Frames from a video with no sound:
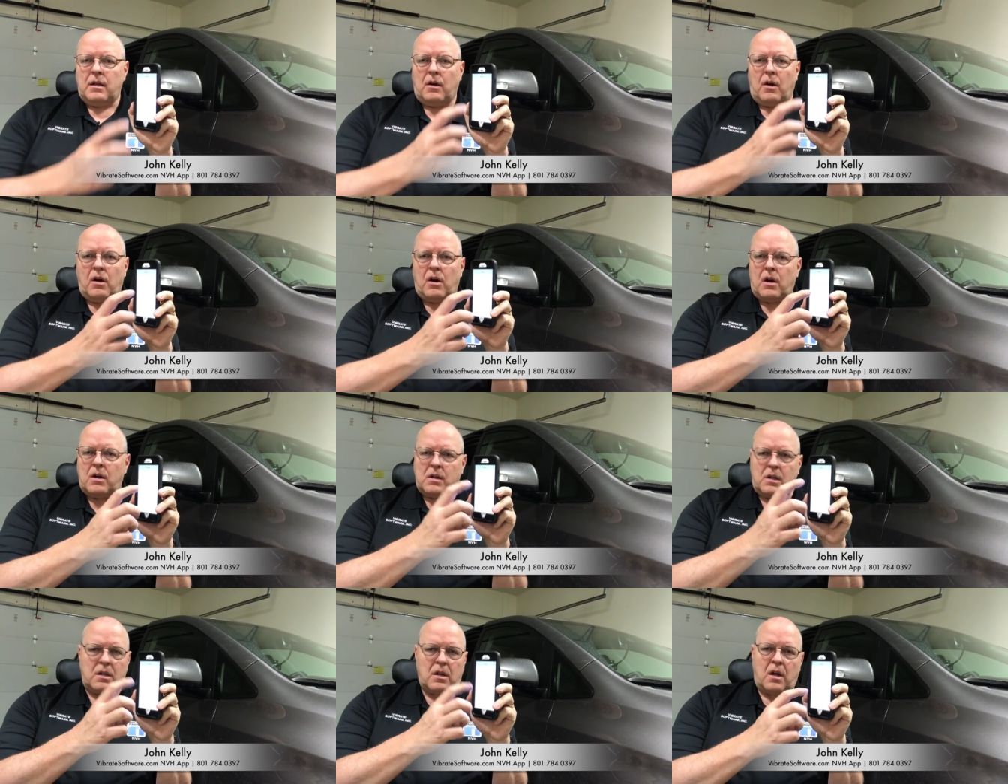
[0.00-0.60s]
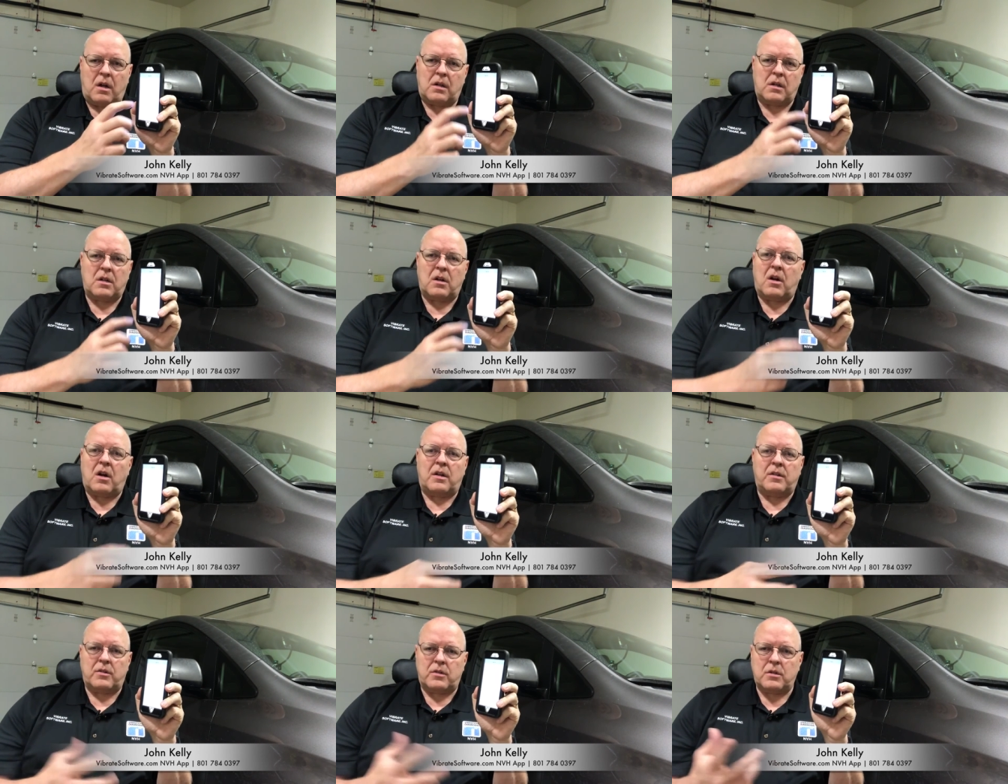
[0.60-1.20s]
on and on and
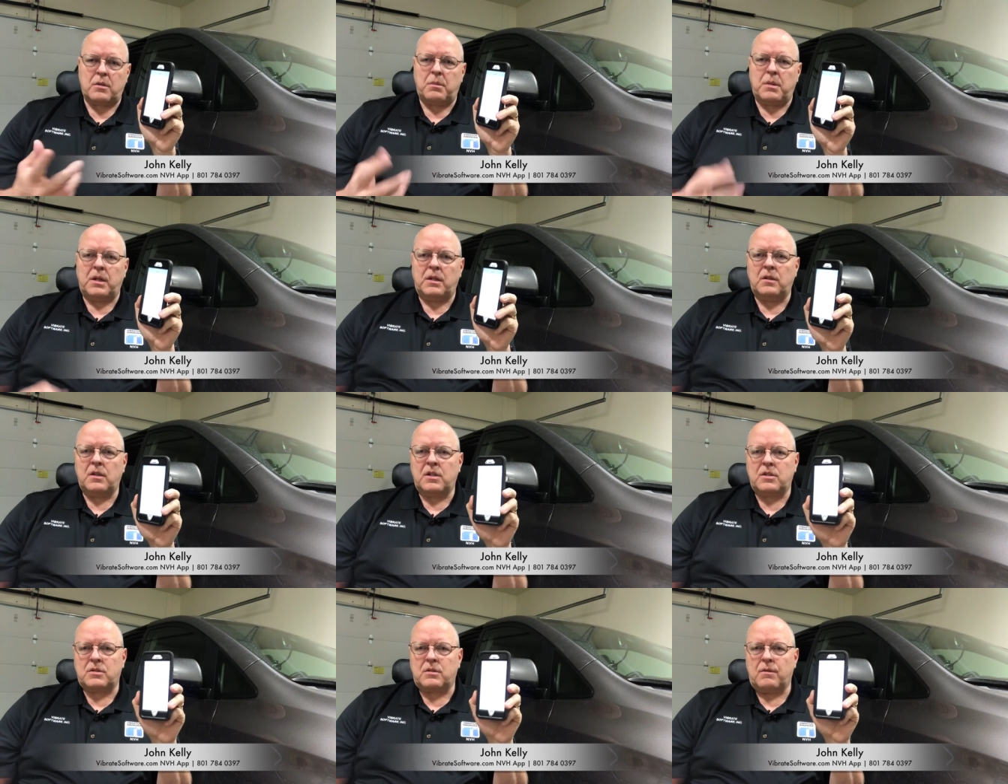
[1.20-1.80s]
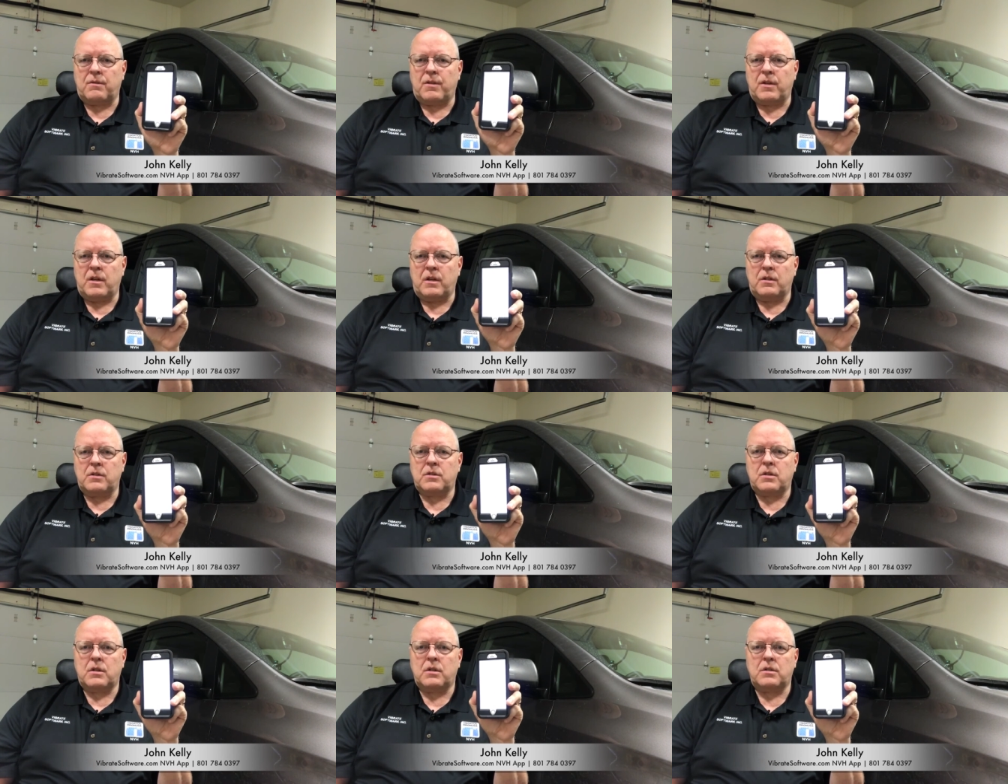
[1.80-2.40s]
on. There's a big list of
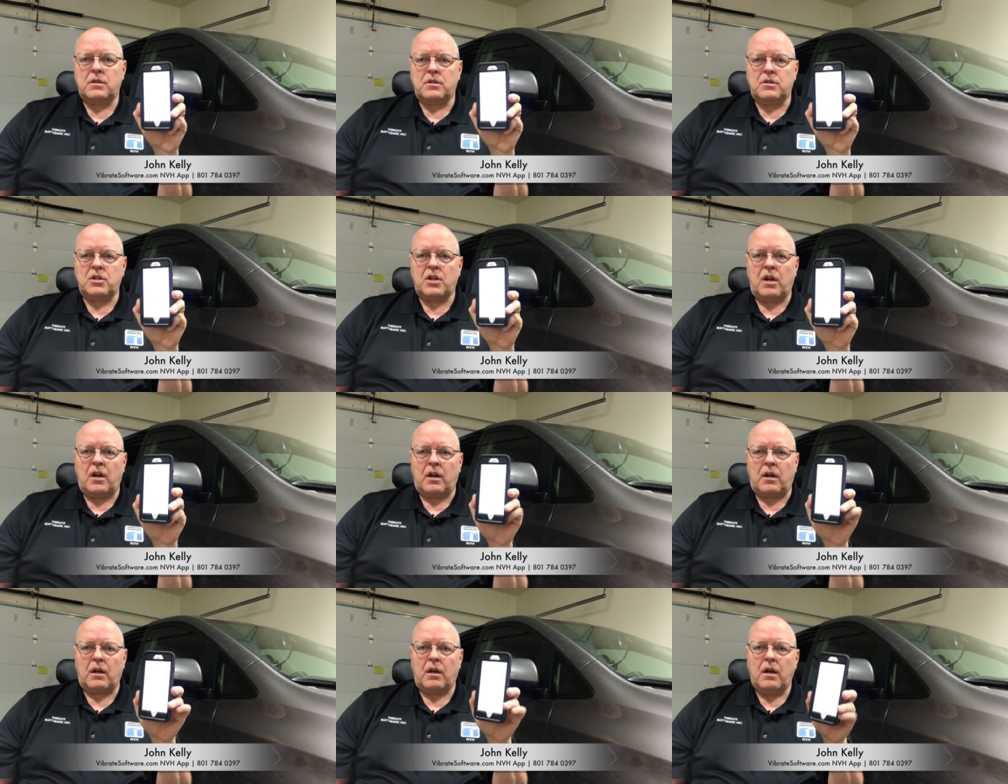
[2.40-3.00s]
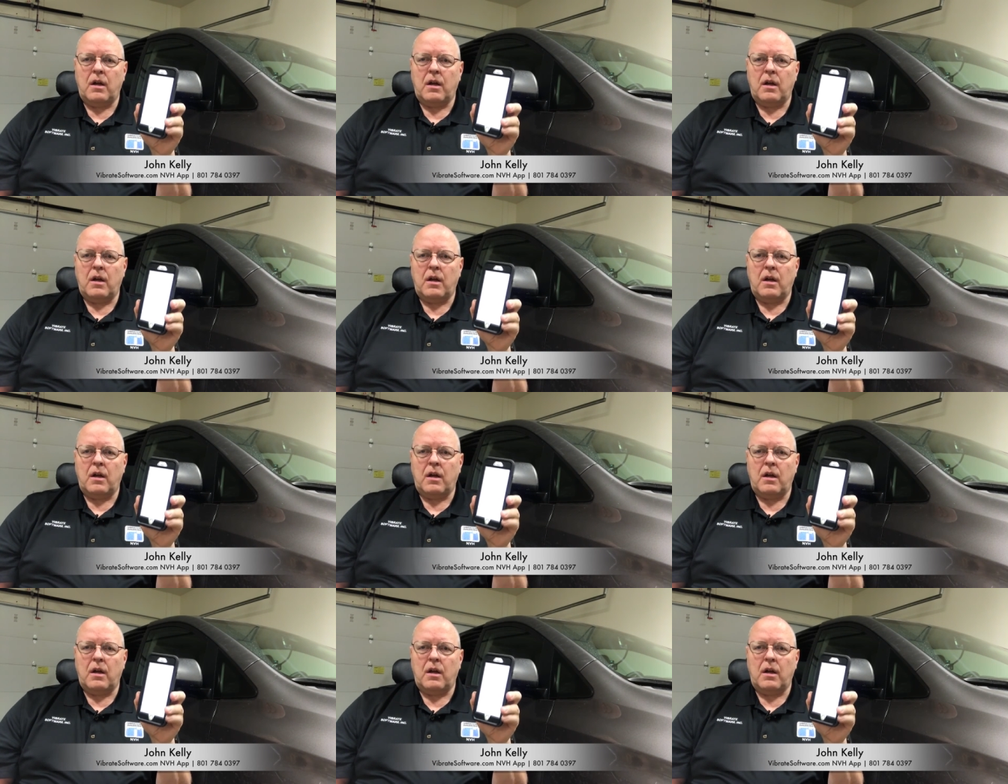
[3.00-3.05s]
things to check.